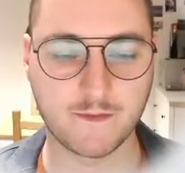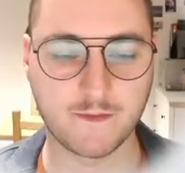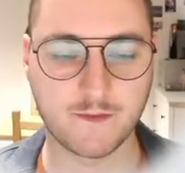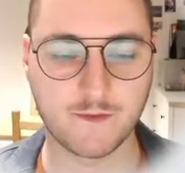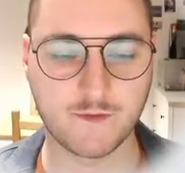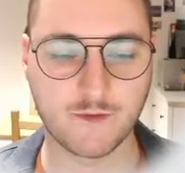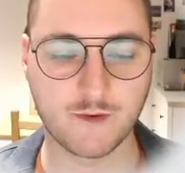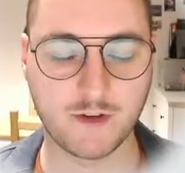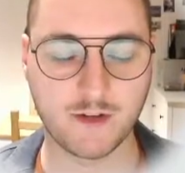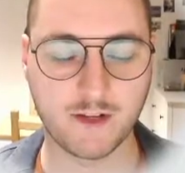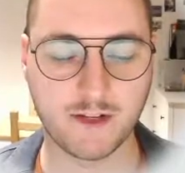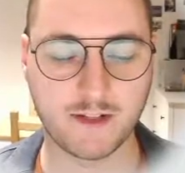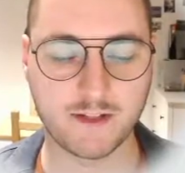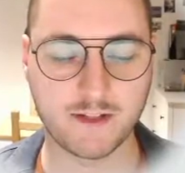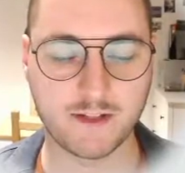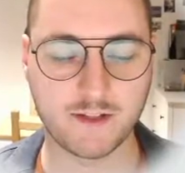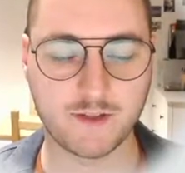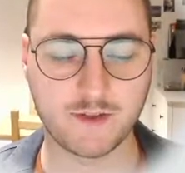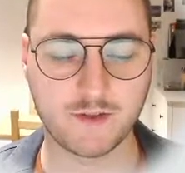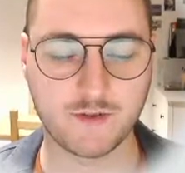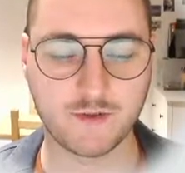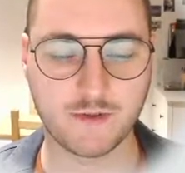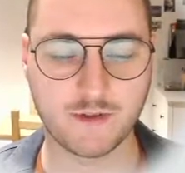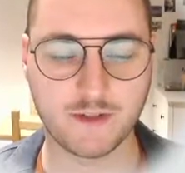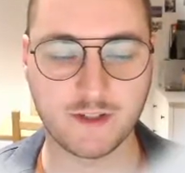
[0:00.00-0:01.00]
relating
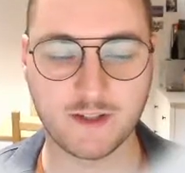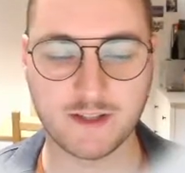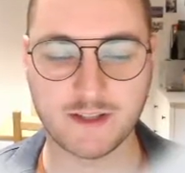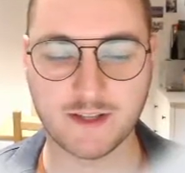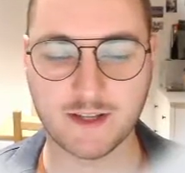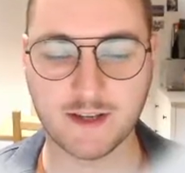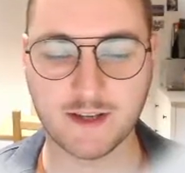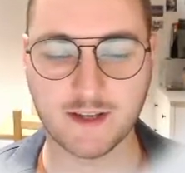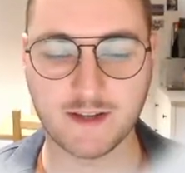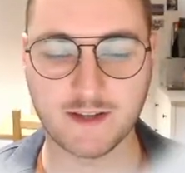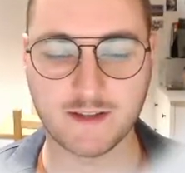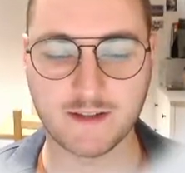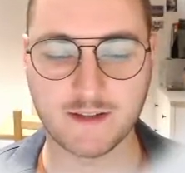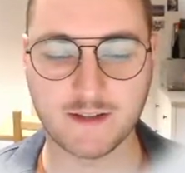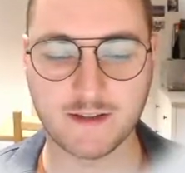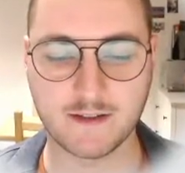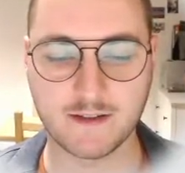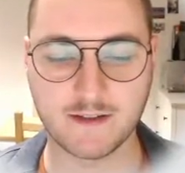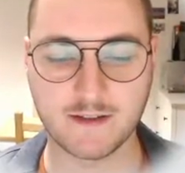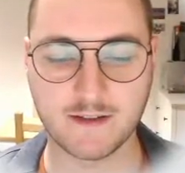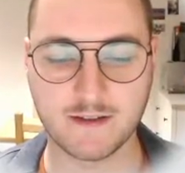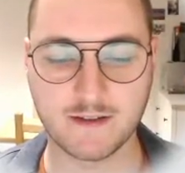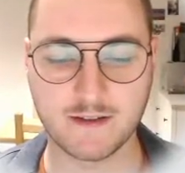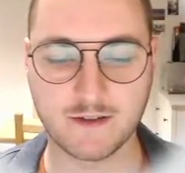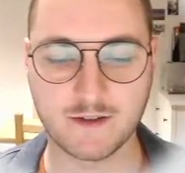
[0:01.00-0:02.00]
to, in this case,
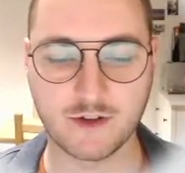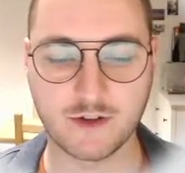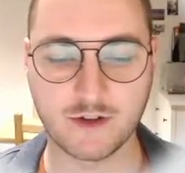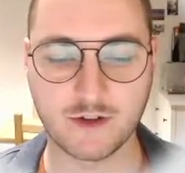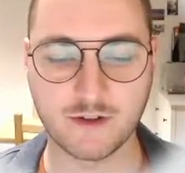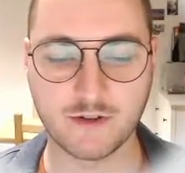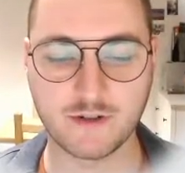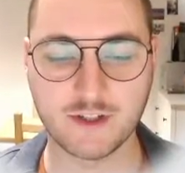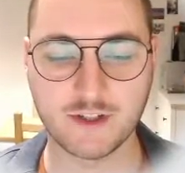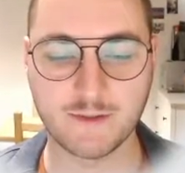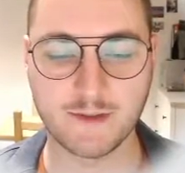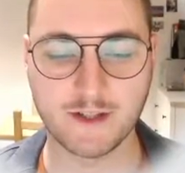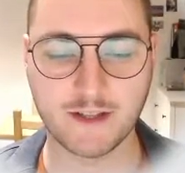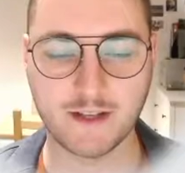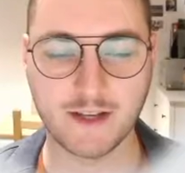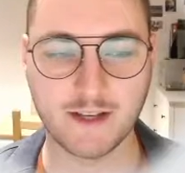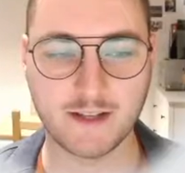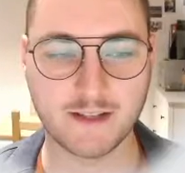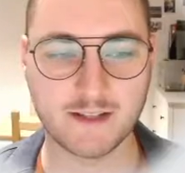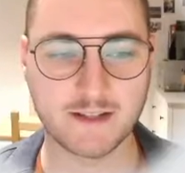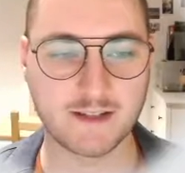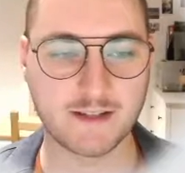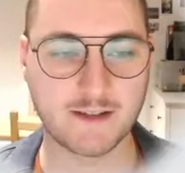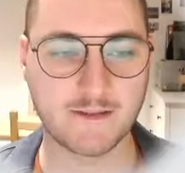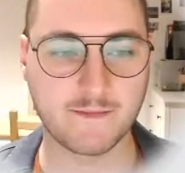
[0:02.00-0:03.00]
this
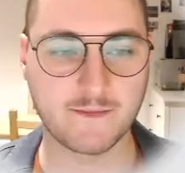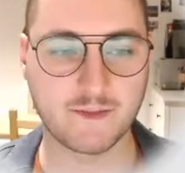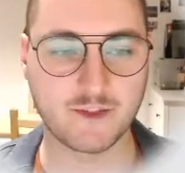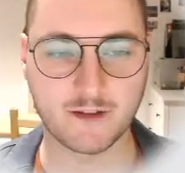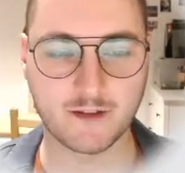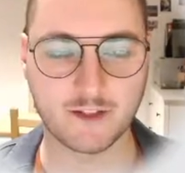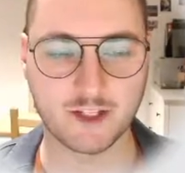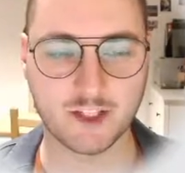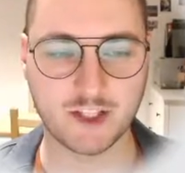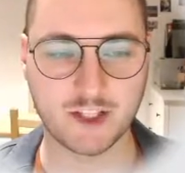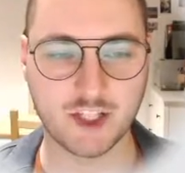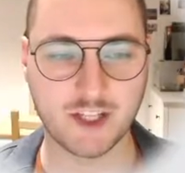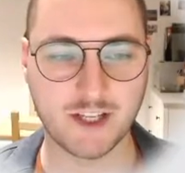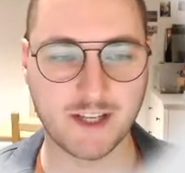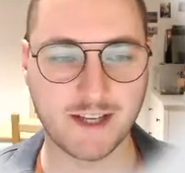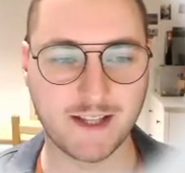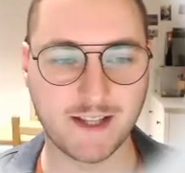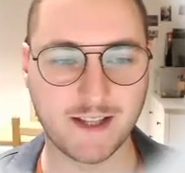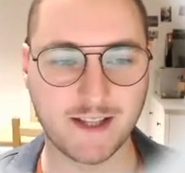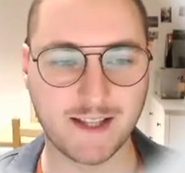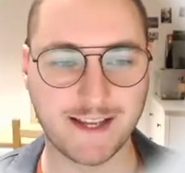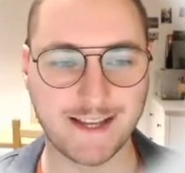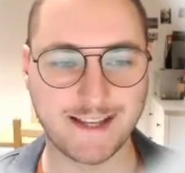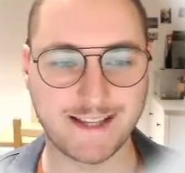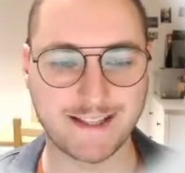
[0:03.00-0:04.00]
glutaminase,
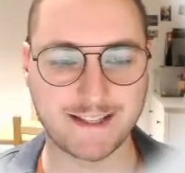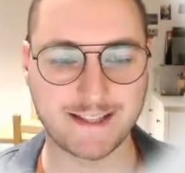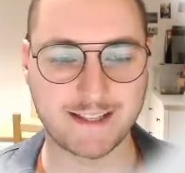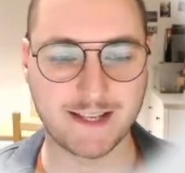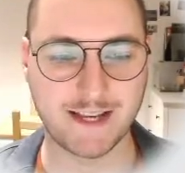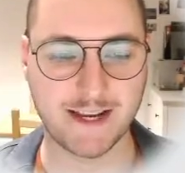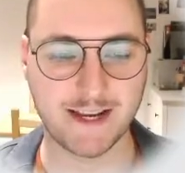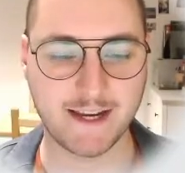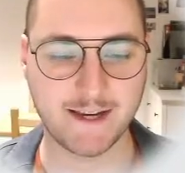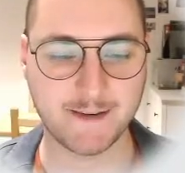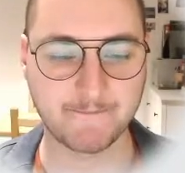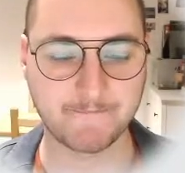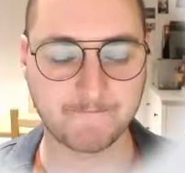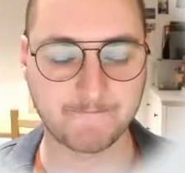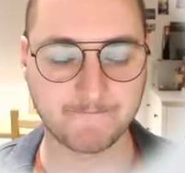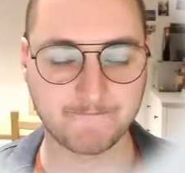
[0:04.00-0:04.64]
GLSA.